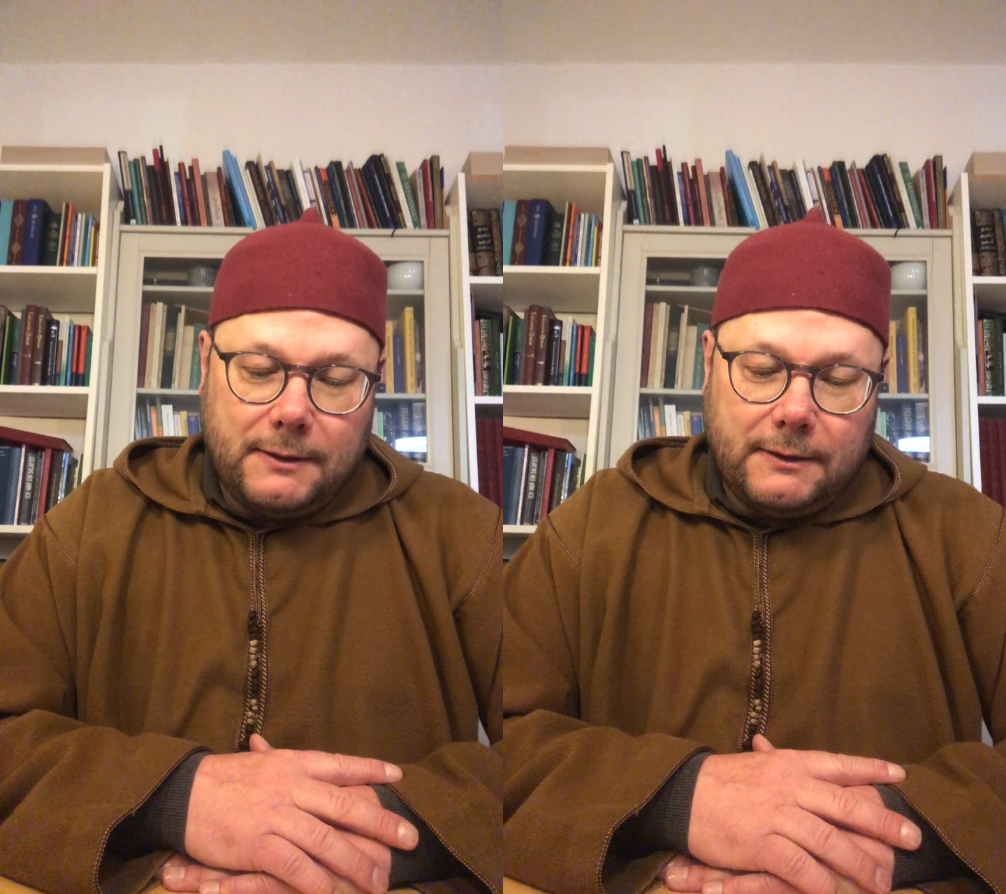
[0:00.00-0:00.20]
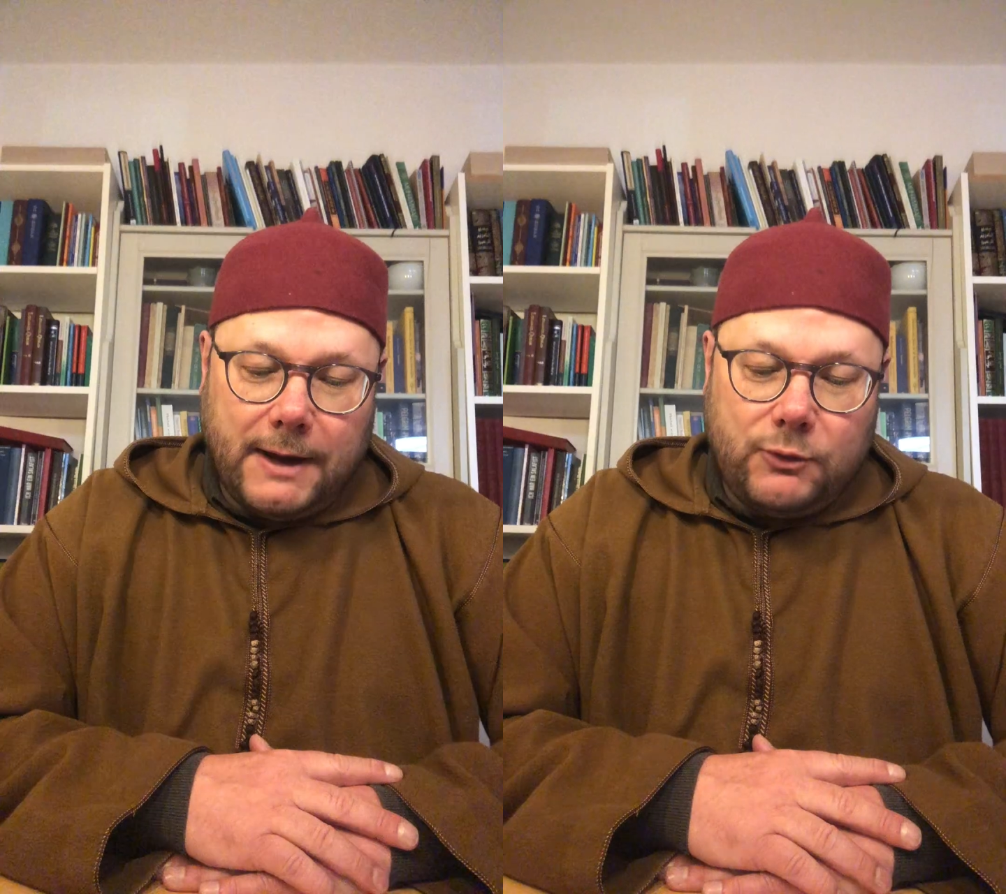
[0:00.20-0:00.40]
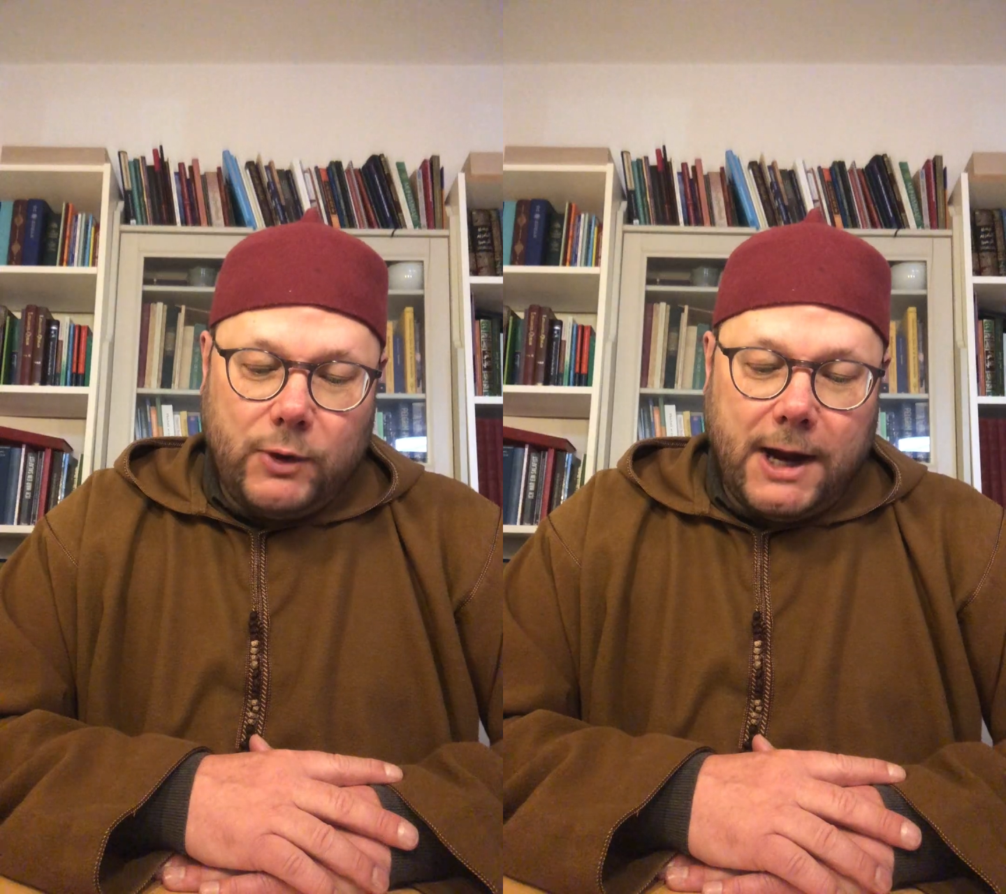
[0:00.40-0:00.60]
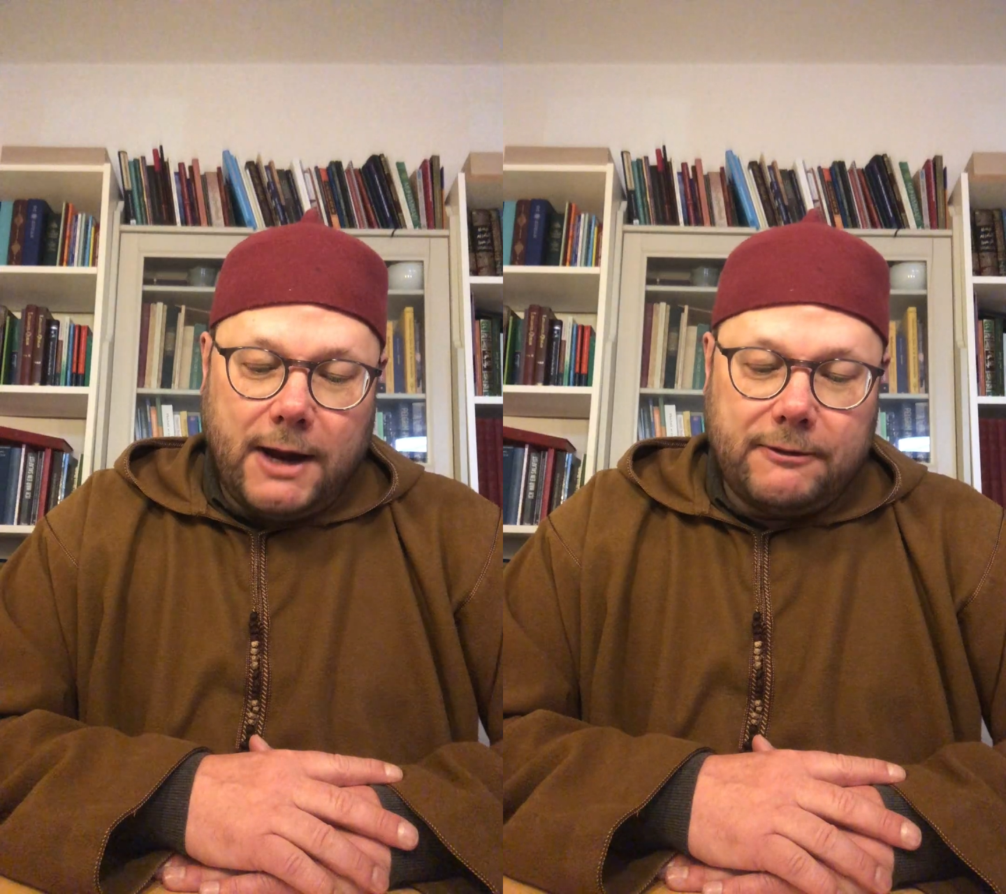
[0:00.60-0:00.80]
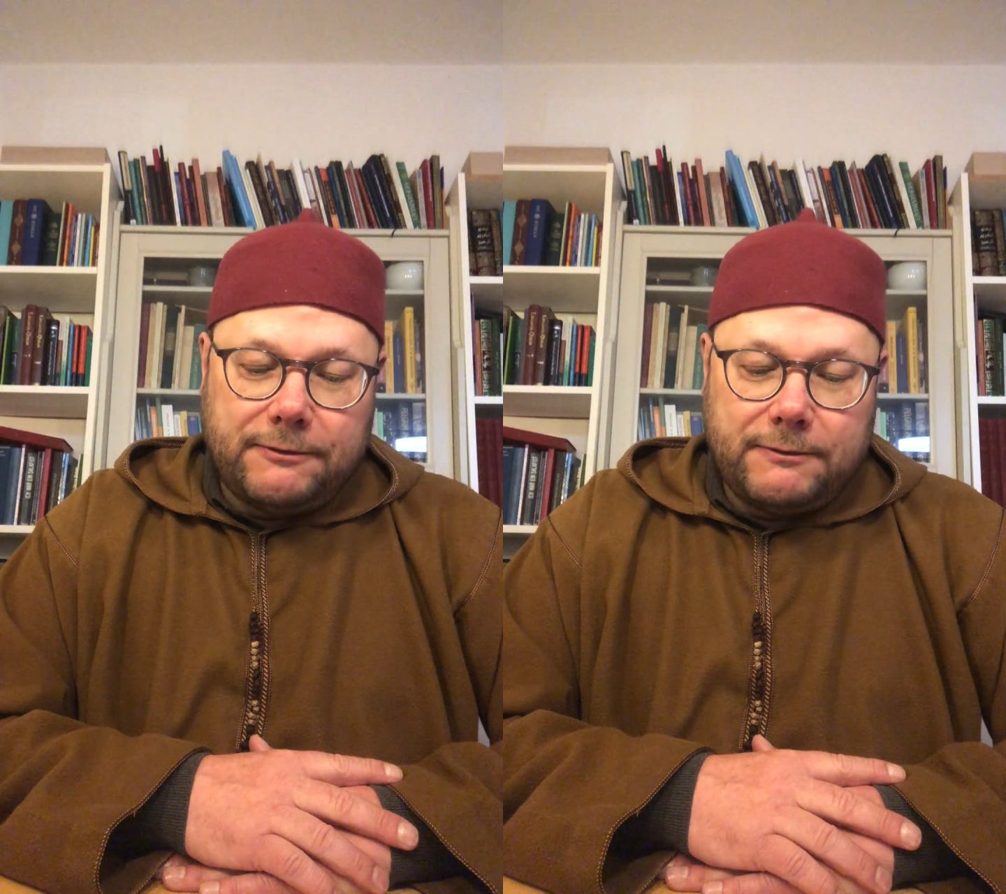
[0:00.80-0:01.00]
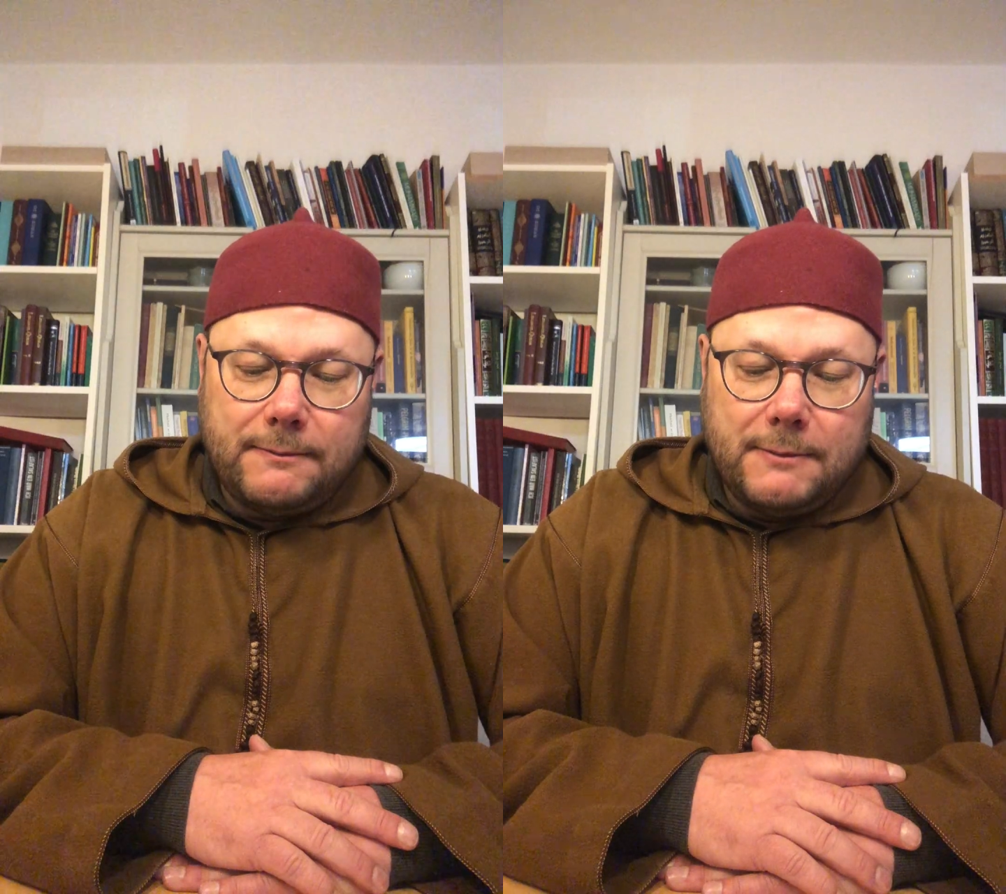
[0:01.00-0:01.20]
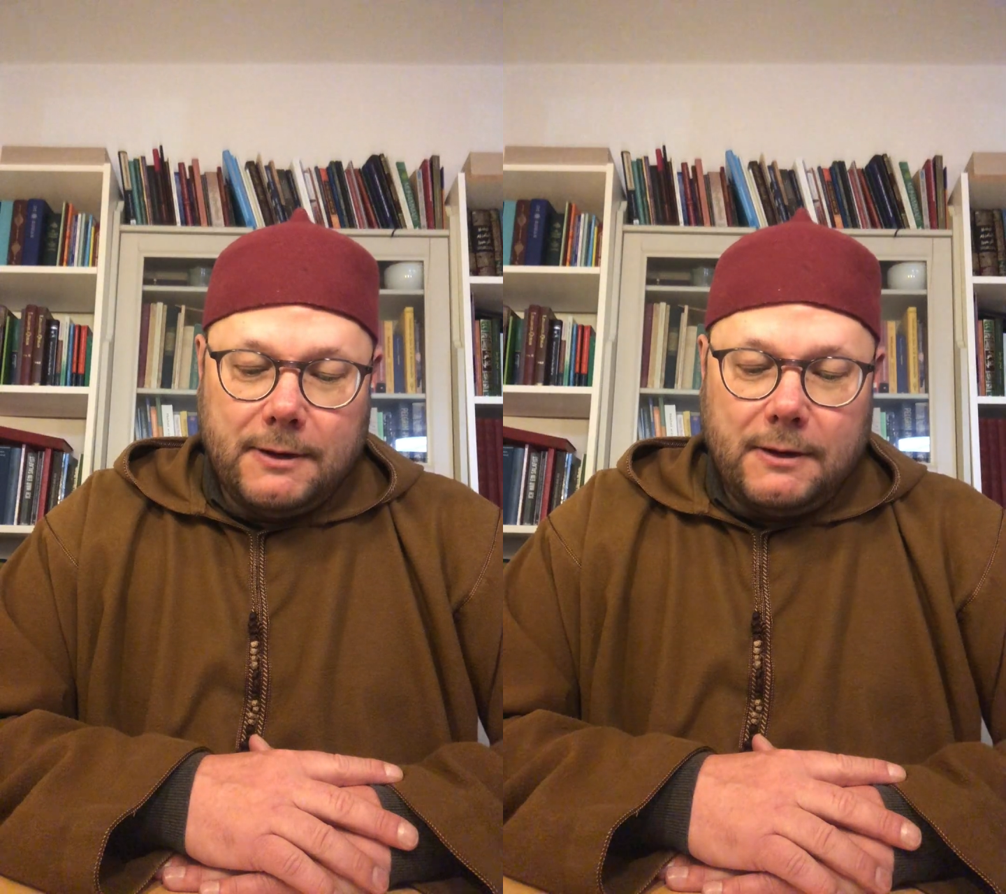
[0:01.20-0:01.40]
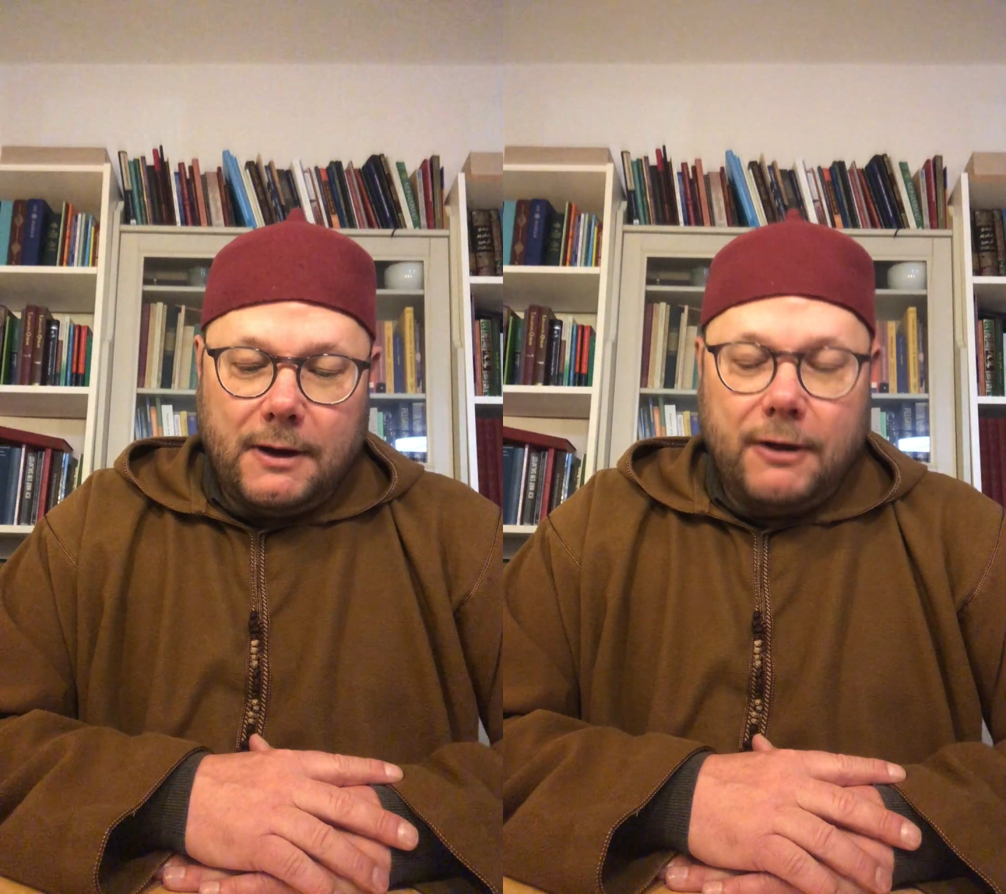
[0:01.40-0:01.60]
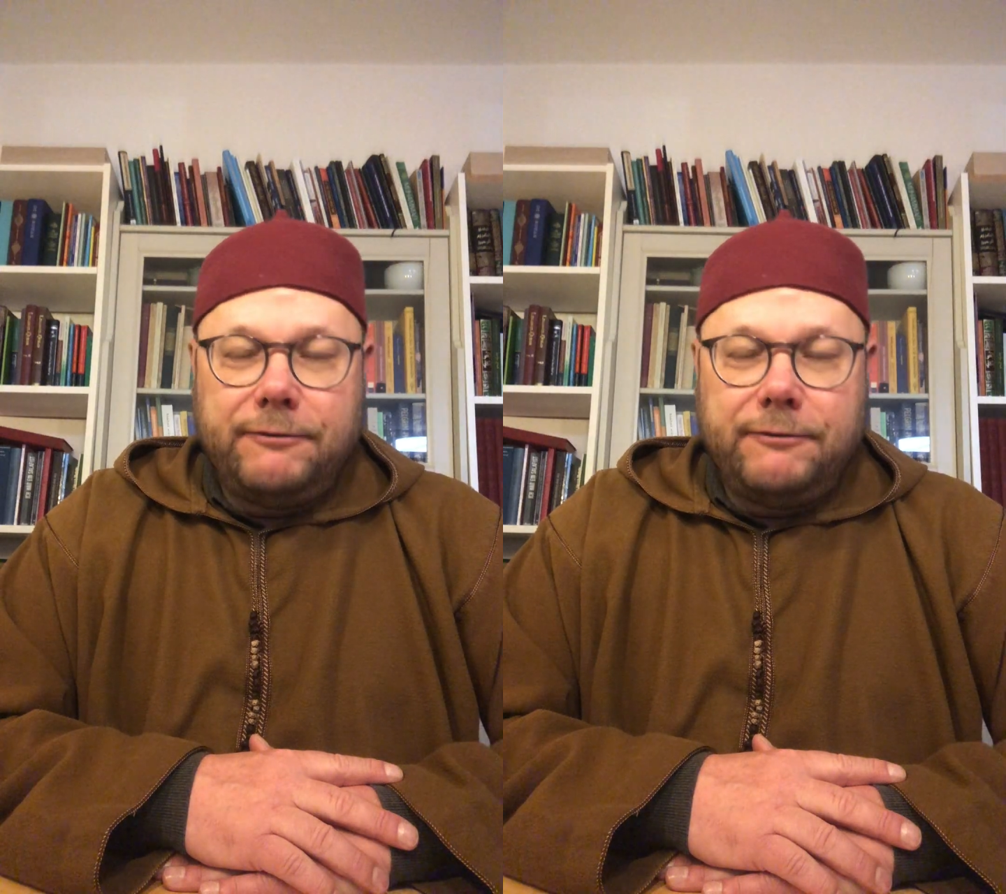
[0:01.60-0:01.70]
Then we have a